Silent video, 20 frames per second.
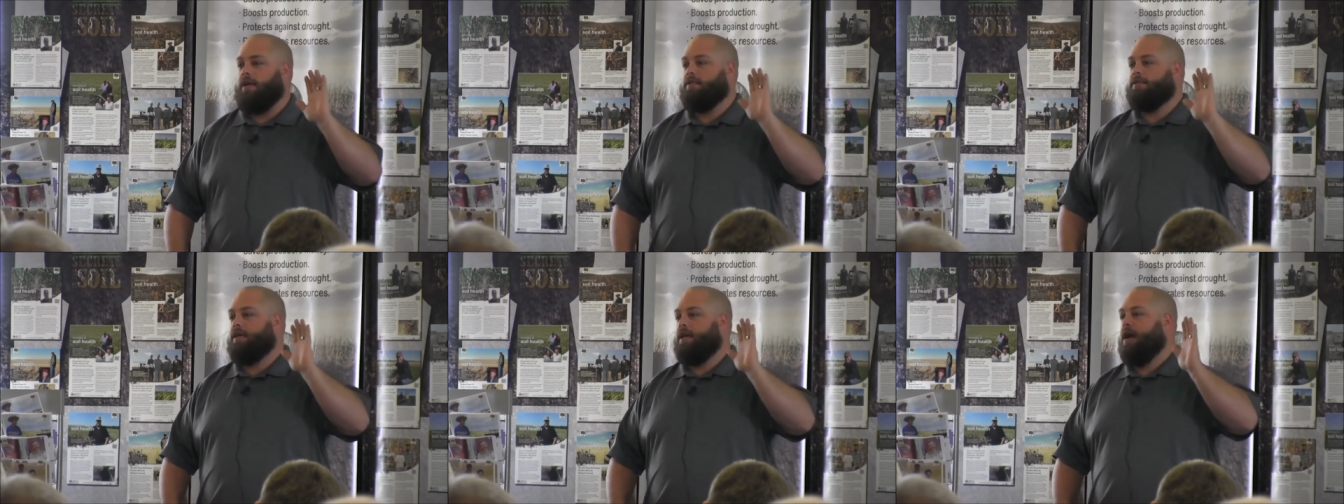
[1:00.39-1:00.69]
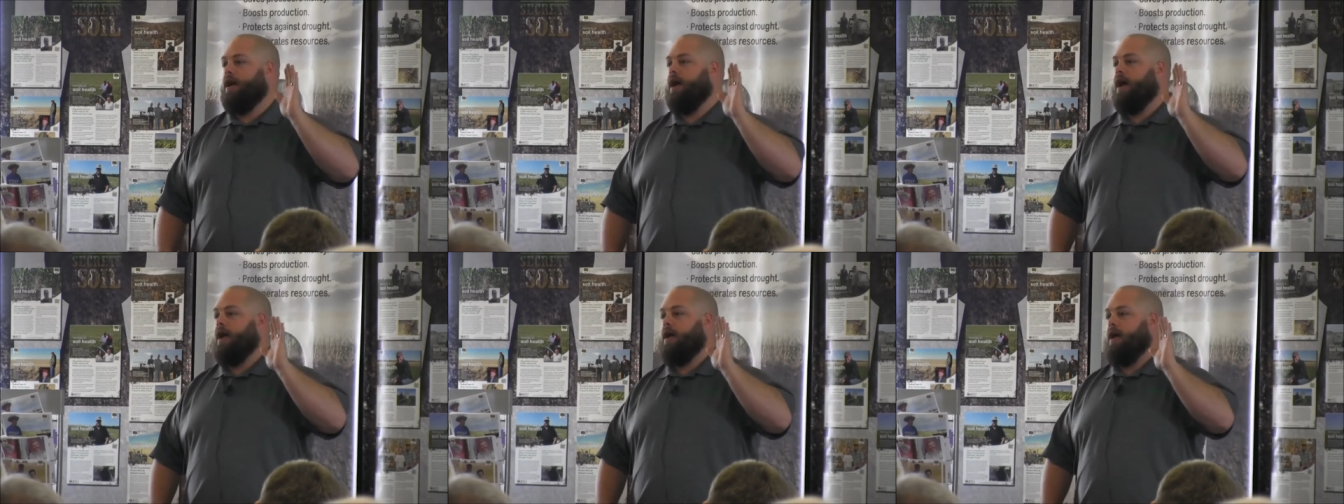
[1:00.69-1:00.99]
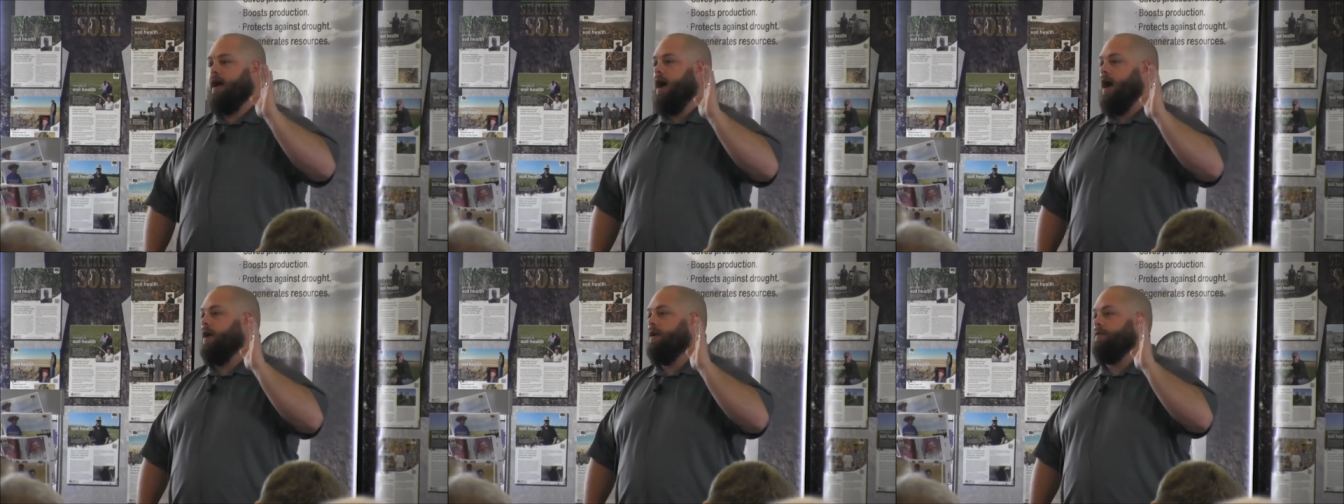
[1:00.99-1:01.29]
Like I said,
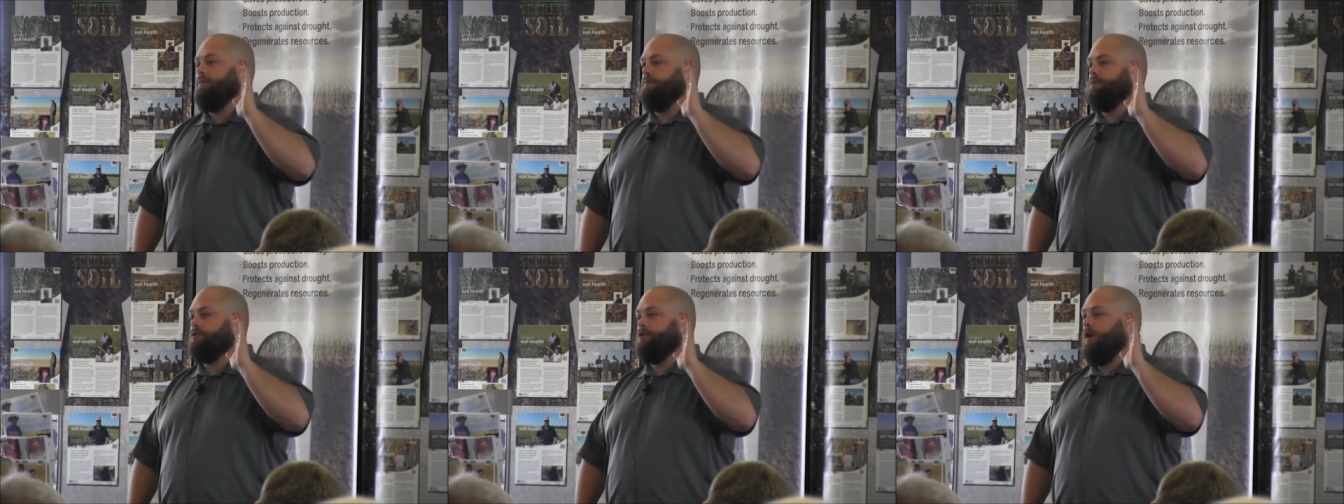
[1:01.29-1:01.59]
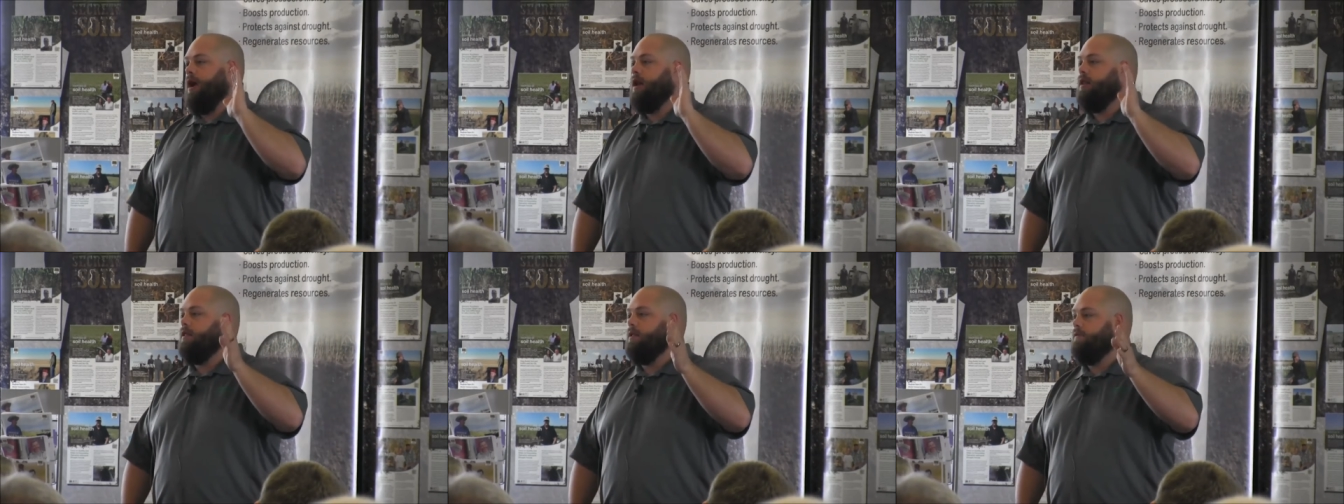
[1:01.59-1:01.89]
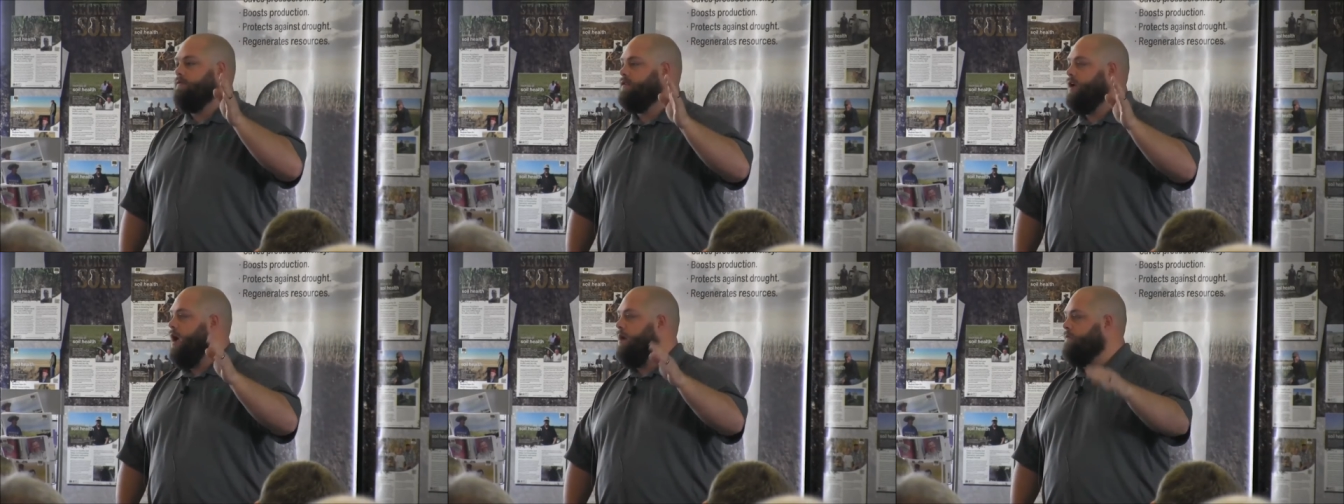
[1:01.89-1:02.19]
I, I, I try
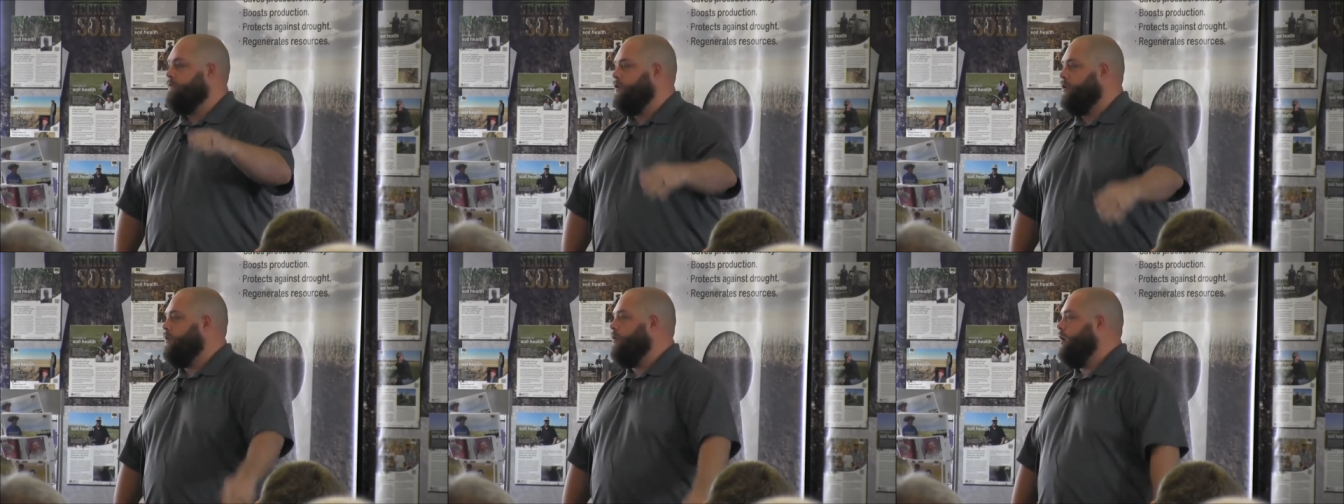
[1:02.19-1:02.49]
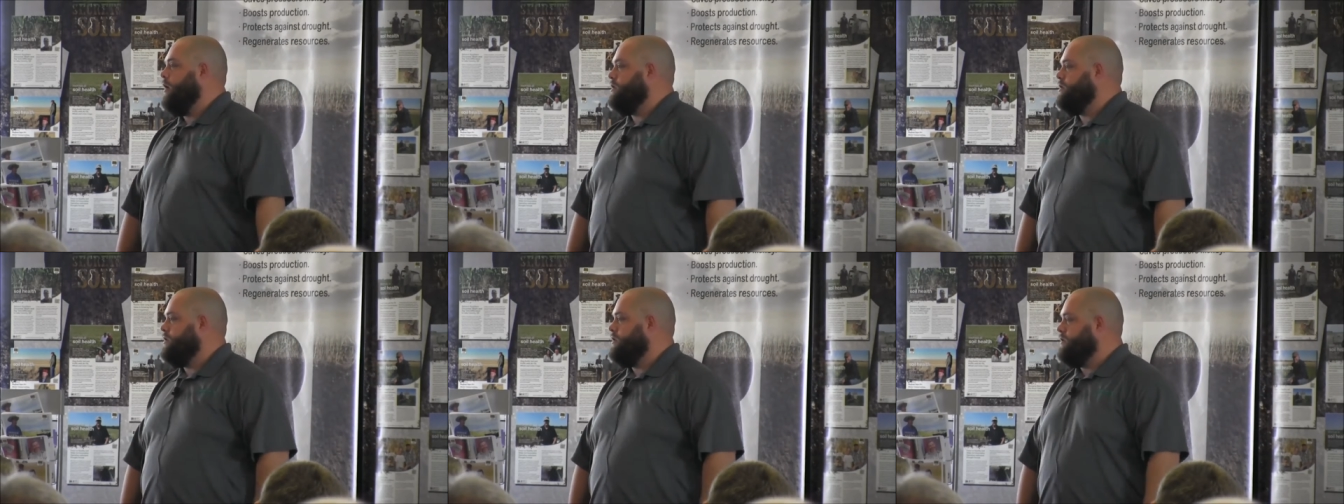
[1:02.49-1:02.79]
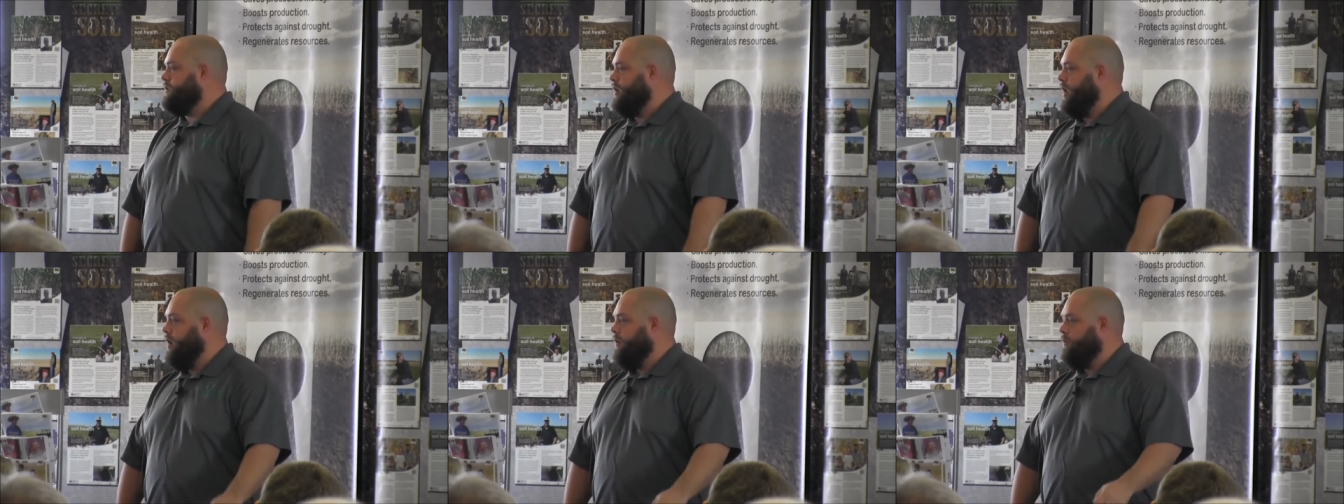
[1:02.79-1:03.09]
to leave time for
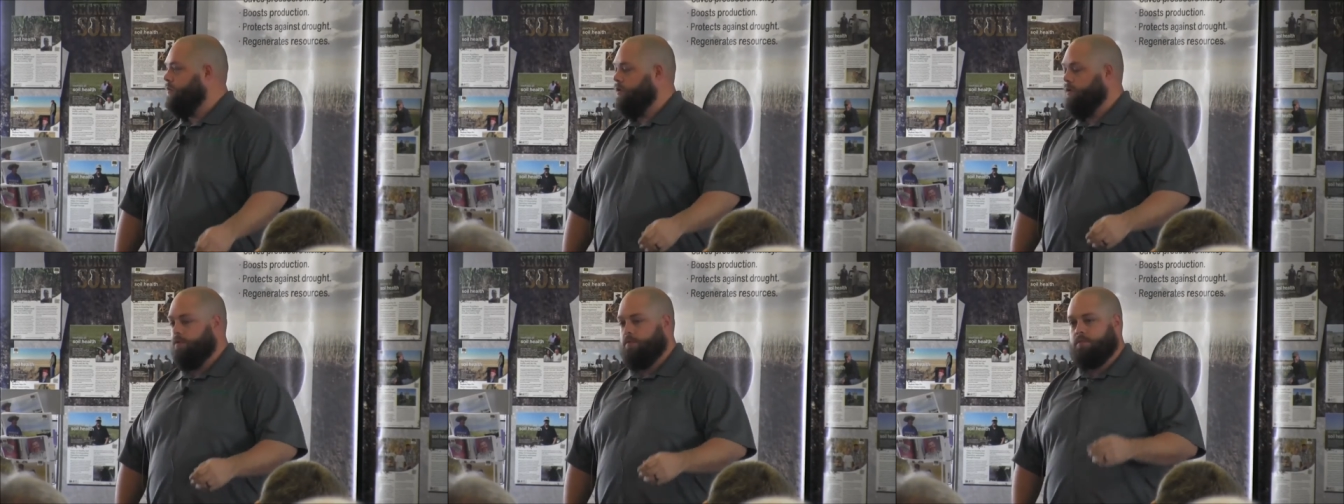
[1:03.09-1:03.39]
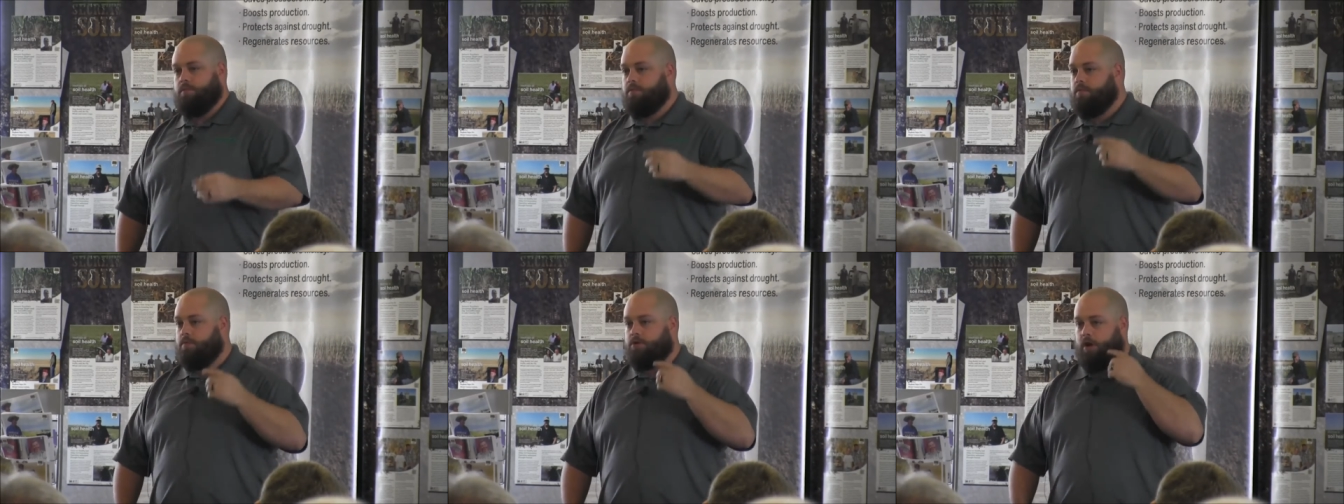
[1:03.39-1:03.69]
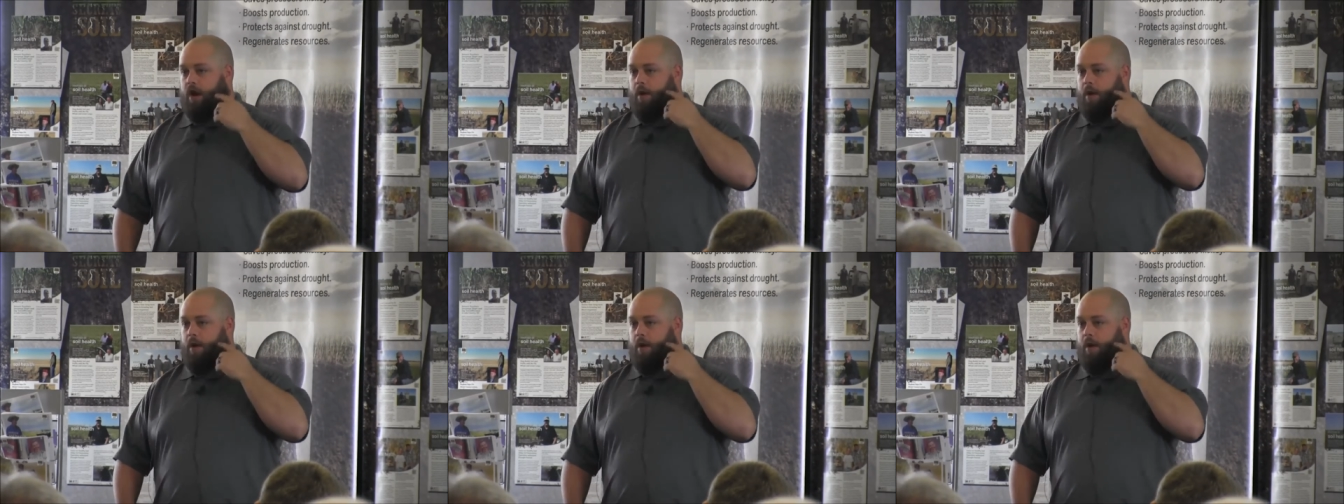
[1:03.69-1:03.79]
questions, and I will